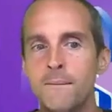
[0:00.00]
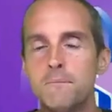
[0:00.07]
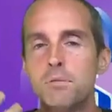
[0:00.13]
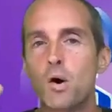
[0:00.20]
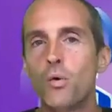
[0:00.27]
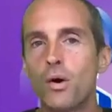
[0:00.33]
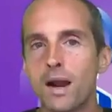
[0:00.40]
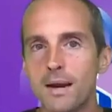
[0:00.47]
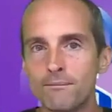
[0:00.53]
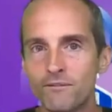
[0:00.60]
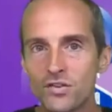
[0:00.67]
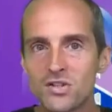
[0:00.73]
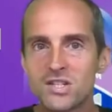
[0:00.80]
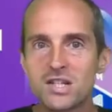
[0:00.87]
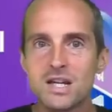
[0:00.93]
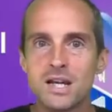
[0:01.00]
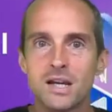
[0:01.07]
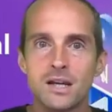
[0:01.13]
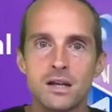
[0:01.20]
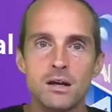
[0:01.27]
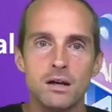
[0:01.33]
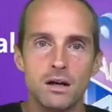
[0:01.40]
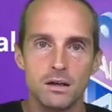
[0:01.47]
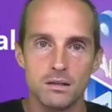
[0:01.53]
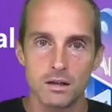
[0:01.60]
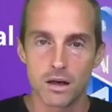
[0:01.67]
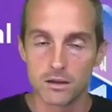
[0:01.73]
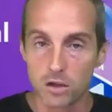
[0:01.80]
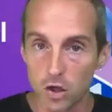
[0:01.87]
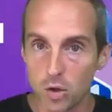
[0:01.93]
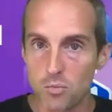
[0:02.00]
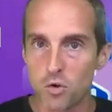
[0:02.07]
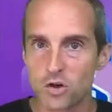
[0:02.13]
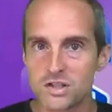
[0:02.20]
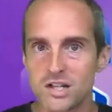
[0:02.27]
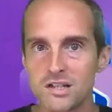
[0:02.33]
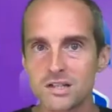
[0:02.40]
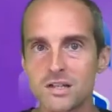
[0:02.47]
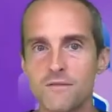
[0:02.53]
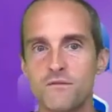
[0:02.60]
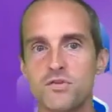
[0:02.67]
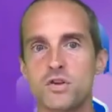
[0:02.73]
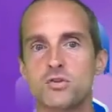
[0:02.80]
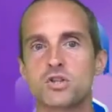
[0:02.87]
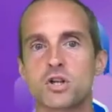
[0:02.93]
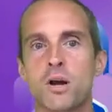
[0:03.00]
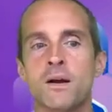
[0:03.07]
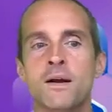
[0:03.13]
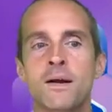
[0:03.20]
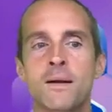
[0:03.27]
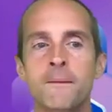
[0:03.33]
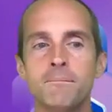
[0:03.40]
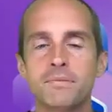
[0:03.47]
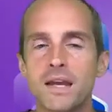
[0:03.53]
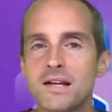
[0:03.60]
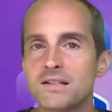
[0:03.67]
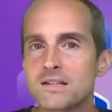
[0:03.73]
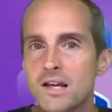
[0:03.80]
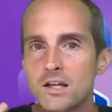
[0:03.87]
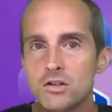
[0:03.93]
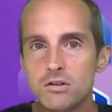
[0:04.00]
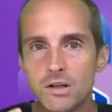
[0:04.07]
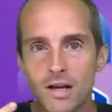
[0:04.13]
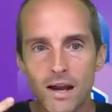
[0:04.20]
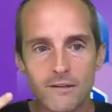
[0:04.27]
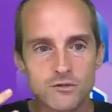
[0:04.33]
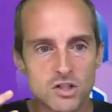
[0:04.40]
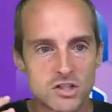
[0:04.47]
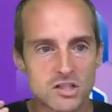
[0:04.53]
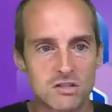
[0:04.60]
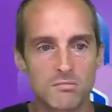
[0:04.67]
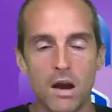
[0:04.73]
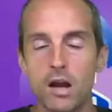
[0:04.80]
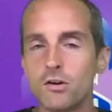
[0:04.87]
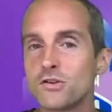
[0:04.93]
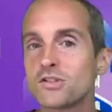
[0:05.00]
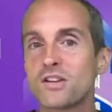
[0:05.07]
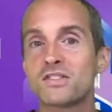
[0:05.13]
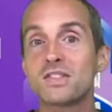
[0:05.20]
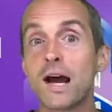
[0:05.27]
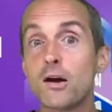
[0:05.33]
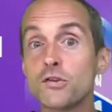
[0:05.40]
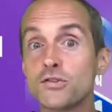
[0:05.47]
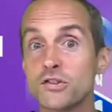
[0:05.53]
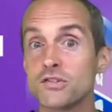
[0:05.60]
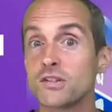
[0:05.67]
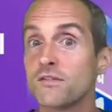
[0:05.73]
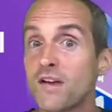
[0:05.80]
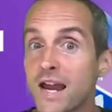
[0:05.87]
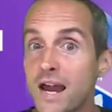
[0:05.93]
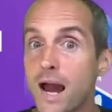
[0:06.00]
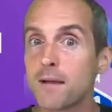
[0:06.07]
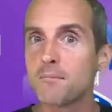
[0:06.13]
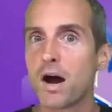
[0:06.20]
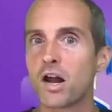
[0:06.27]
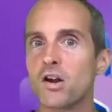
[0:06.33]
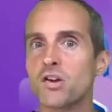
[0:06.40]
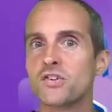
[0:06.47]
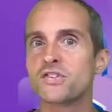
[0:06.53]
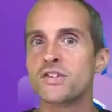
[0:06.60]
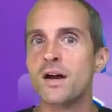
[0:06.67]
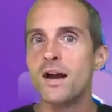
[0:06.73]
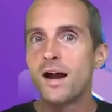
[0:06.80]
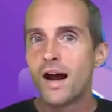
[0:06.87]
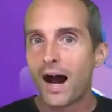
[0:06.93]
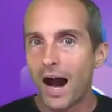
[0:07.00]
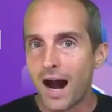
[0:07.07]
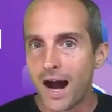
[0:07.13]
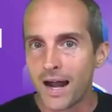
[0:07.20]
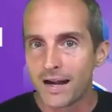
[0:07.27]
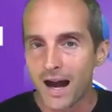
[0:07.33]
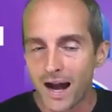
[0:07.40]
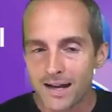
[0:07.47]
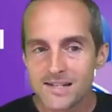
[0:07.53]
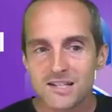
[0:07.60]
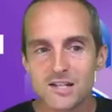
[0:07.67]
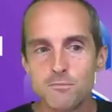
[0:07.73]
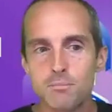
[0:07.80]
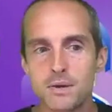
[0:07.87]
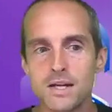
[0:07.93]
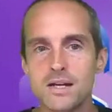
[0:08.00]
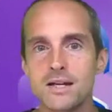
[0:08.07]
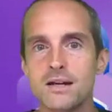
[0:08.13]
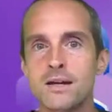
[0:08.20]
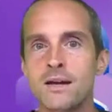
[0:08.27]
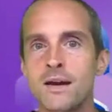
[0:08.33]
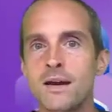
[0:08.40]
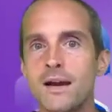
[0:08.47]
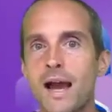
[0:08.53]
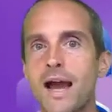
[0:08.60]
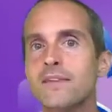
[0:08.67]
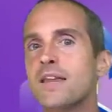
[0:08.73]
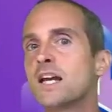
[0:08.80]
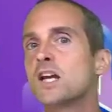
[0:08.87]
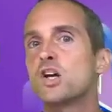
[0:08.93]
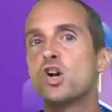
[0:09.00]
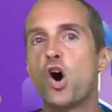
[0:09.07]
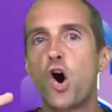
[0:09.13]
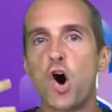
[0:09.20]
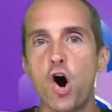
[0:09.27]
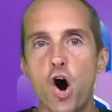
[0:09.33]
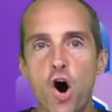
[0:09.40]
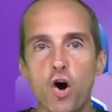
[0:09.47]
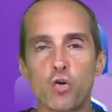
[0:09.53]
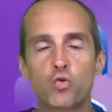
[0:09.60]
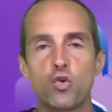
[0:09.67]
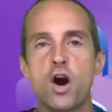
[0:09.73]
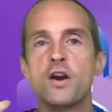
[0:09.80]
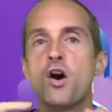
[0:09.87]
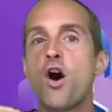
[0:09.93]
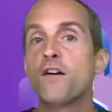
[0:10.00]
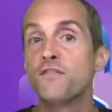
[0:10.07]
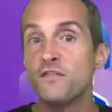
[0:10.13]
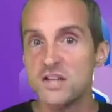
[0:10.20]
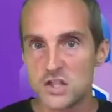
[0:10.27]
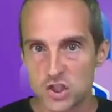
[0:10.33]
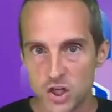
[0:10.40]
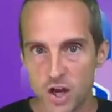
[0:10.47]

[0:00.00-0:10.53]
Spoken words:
But what I'm foreseeing in a little more distant future is that you could have just hundreds of thousands of AI models on ICP, and they could all run off each